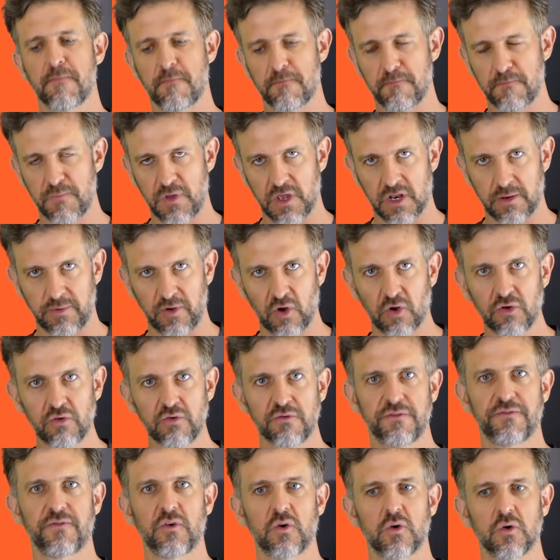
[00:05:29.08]
You're going to be on
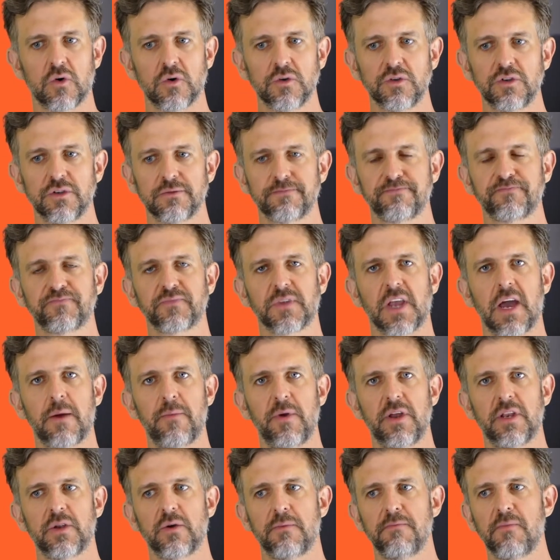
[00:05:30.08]
all fours, and
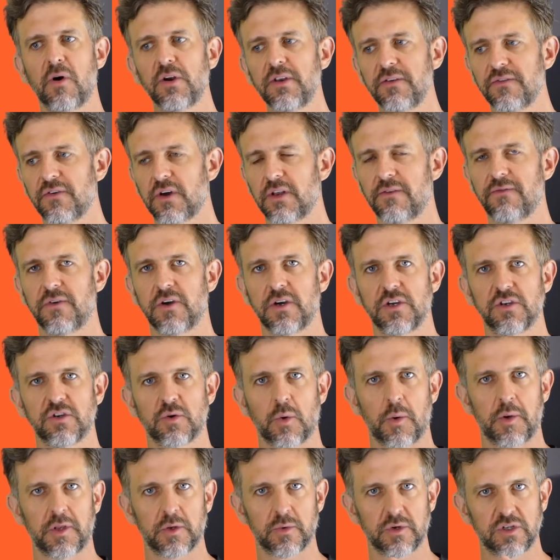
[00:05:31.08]
then you do a modified version,
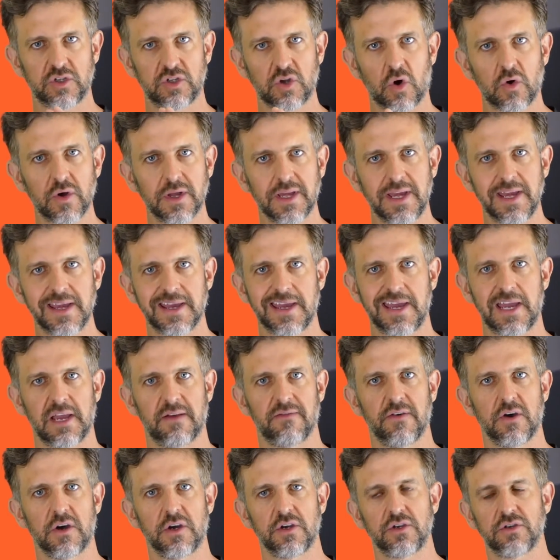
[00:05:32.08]
or we do a donkey kick
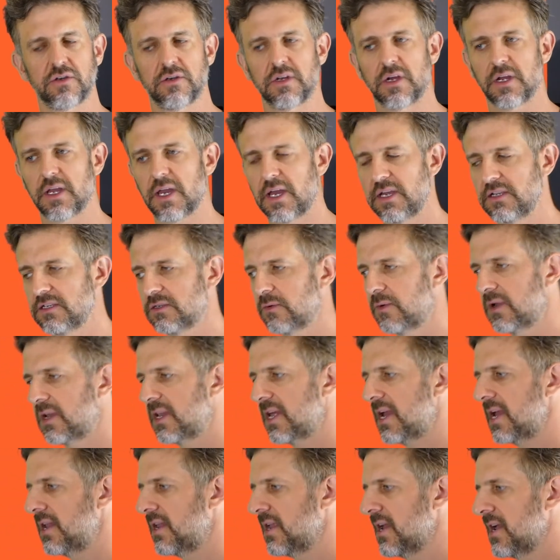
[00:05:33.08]
version. Okay, so we're
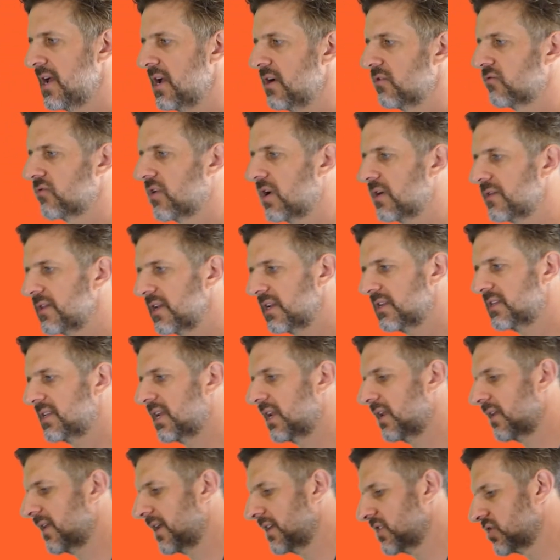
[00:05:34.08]
then, rather than
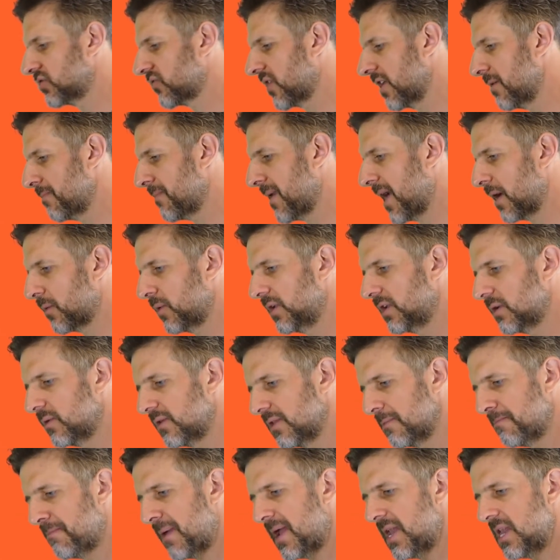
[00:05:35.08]
extending the leg straight back, we do it
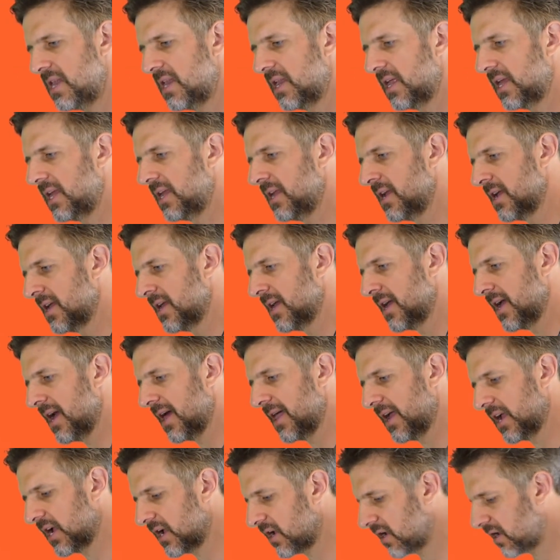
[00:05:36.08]
with a bent knee.
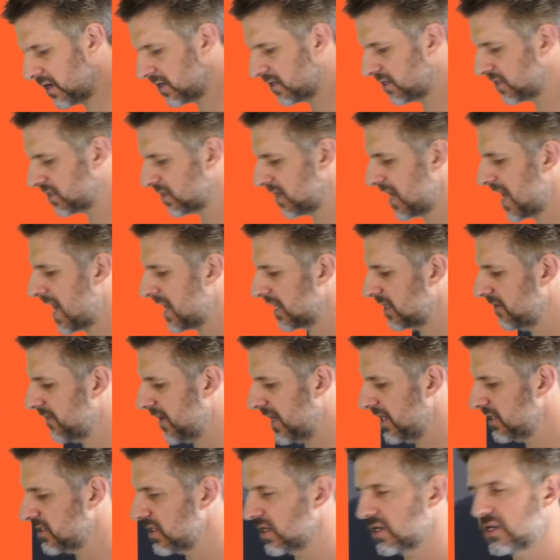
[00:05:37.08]
That just
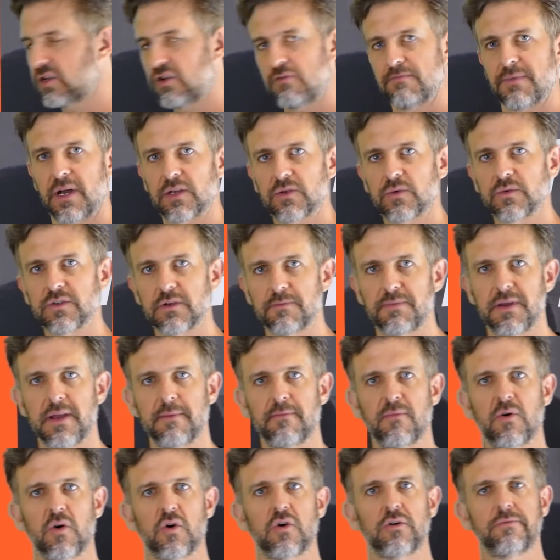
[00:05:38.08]
activates the glute muscles a bit
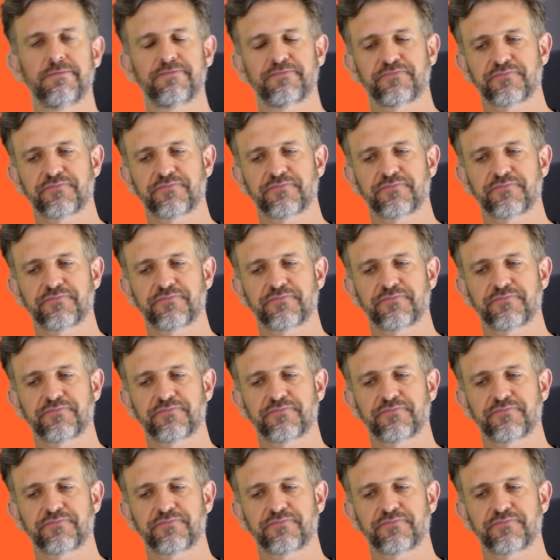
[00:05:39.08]
more,